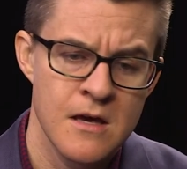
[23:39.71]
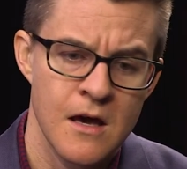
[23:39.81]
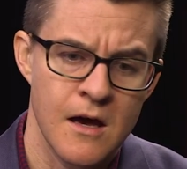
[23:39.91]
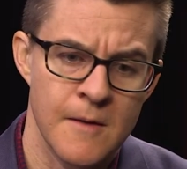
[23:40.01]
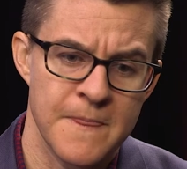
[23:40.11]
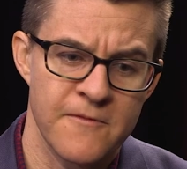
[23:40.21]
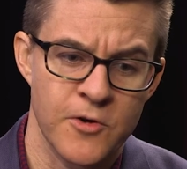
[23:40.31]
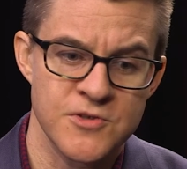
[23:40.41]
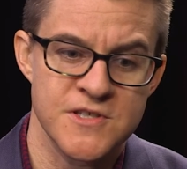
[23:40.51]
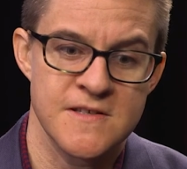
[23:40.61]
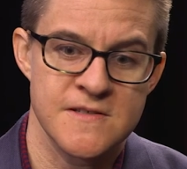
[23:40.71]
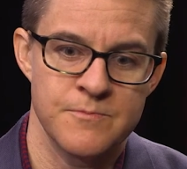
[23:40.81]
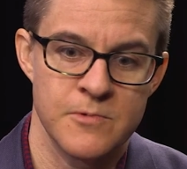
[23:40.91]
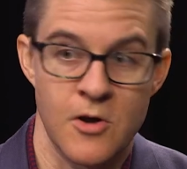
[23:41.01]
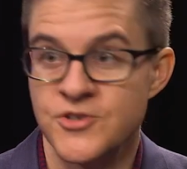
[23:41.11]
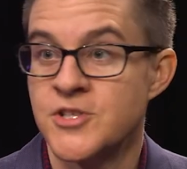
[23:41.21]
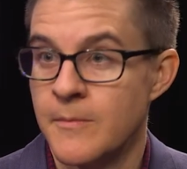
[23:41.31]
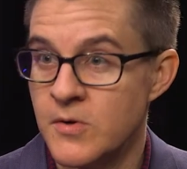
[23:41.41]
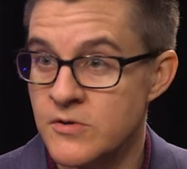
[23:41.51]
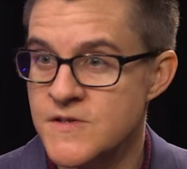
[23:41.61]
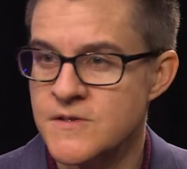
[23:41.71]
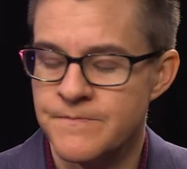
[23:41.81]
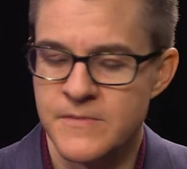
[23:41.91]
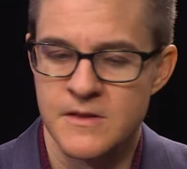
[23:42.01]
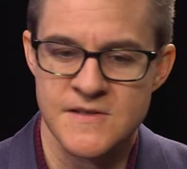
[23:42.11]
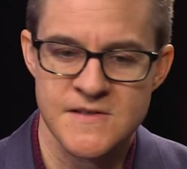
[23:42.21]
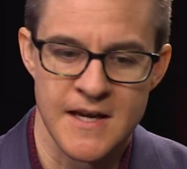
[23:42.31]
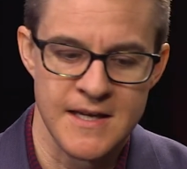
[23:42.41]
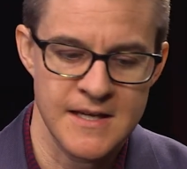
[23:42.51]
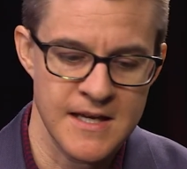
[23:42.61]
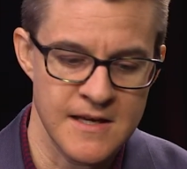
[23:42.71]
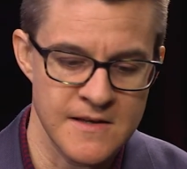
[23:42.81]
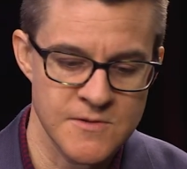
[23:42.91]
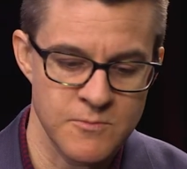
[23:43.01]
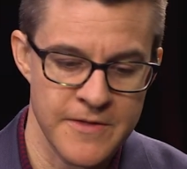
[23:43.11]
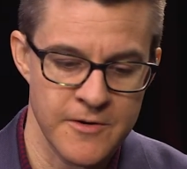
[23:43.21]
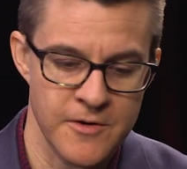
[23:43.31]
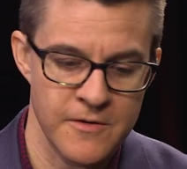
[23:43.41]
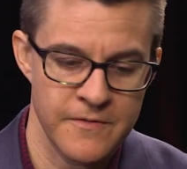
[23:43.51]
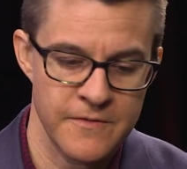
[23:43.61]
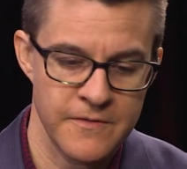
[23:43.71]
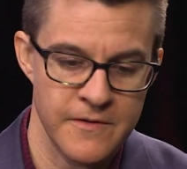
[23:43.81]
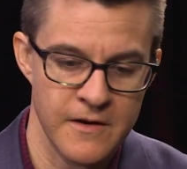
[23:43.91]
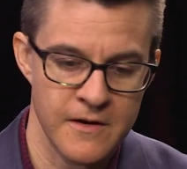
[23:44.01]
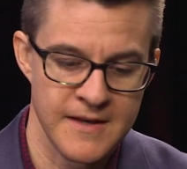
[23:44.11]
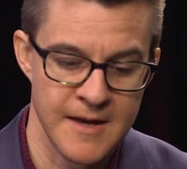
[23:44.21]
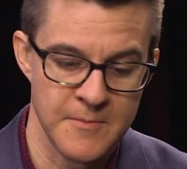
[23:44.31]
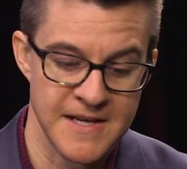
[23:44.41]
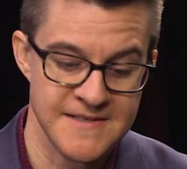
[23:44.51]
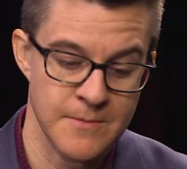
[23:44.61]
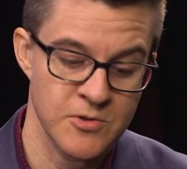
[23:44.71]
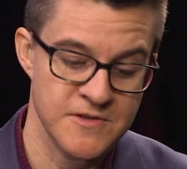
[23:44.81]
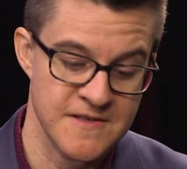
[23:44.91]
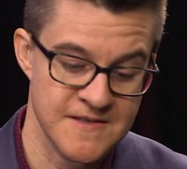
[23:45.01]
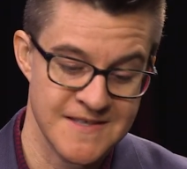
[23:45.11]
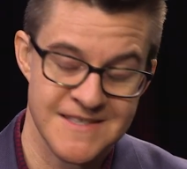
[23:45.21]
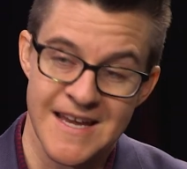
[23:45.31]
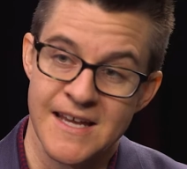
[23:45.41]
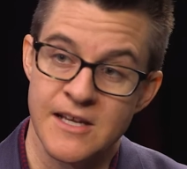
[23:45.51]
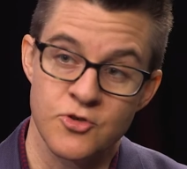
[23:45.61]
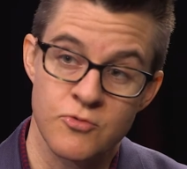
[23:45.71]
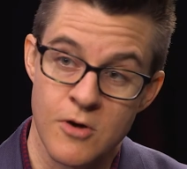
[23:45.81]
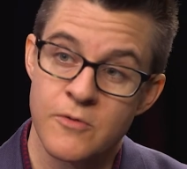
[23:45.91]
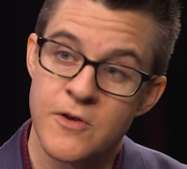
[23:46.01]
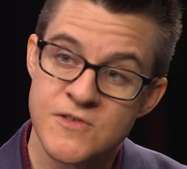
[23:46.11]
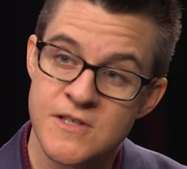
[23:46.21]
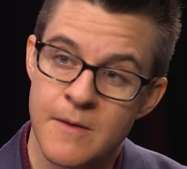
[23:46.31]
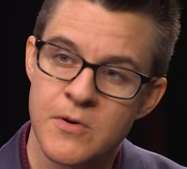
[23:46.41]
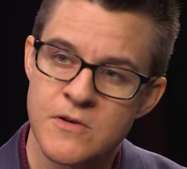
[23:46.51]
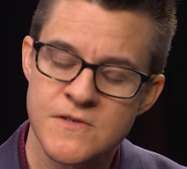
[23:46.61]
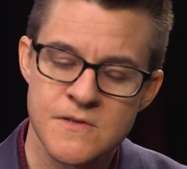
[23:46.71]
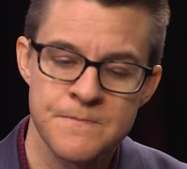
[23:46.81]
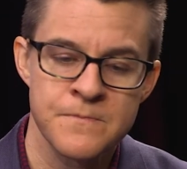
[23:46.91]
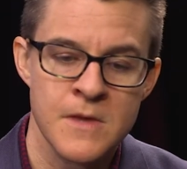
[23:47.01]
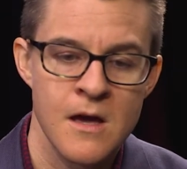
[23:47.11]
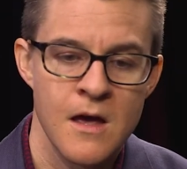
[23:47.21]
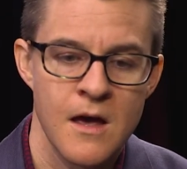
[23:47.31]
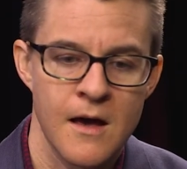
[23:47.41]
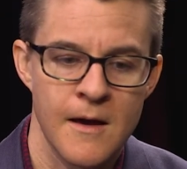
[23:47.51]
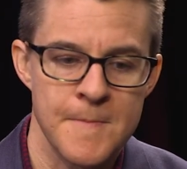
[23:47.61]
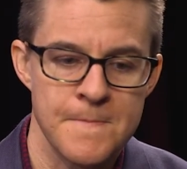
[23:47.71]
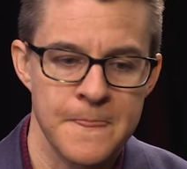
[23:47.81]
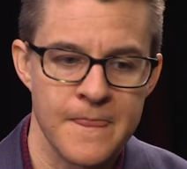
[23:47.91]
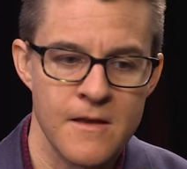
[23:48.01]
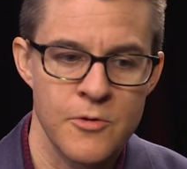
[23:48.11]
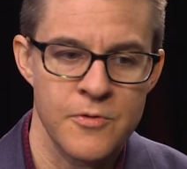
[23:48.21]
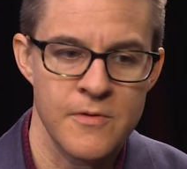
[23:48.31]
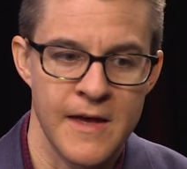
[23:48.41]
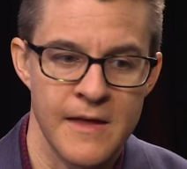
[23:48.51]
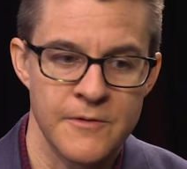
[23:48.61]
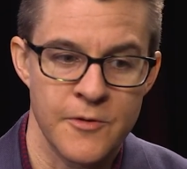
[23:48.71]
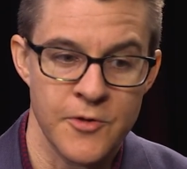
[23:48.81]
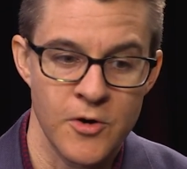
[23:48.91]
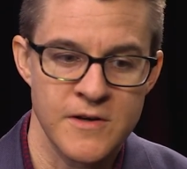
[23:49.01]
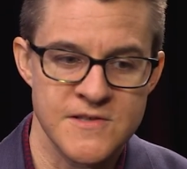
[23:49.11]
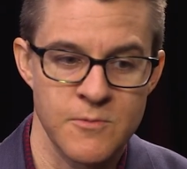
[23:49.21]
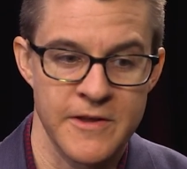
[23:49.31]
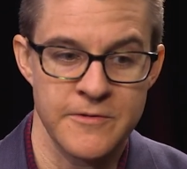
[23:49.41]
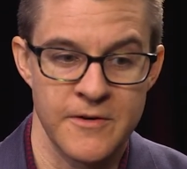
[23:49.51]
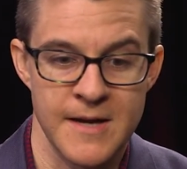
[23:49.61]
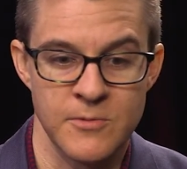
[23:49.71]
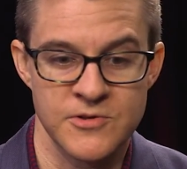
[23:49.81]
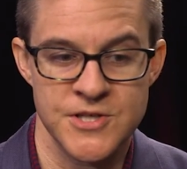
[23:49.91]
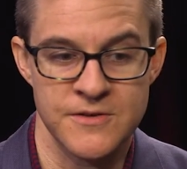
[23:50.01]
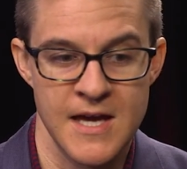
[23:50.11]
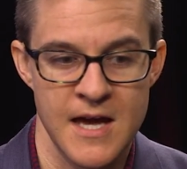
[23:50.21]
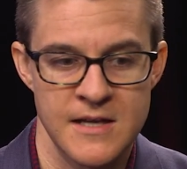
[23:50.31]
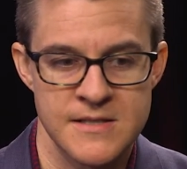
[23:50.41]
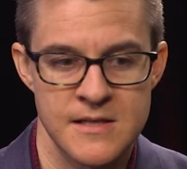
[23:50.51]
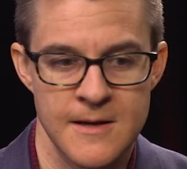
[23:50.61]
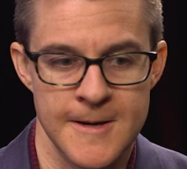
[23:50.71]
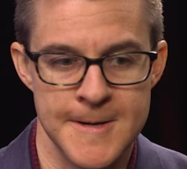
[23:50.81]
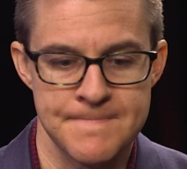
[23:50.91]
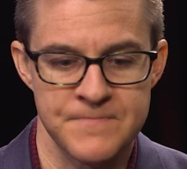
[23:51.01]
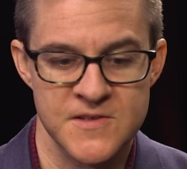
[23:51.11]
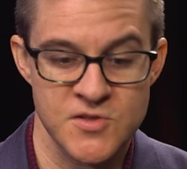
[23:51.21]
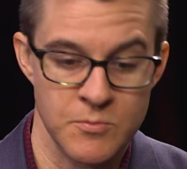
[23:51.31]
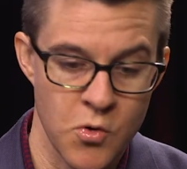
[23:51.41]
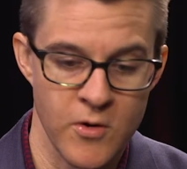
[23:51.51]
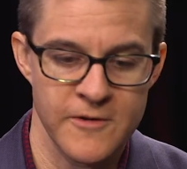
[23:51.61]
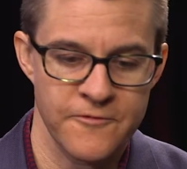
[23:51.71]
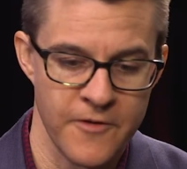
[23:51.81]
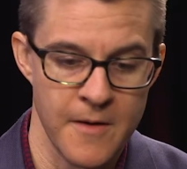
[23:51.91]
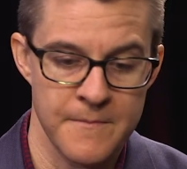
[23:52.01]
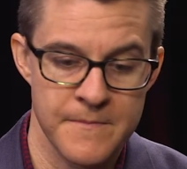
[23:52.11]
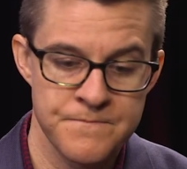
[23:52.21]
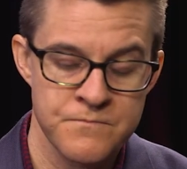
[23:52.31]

The first is large numbers. The second is whether the campaign is able to sustain and grow those numbers. And the third is whether they're able to get support from